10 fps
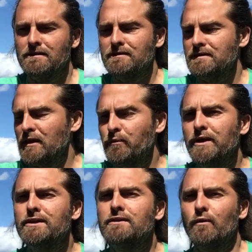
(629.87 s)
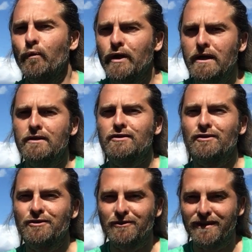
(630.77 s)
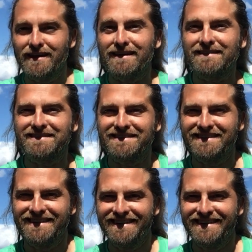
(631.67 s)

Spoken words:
said we should do this.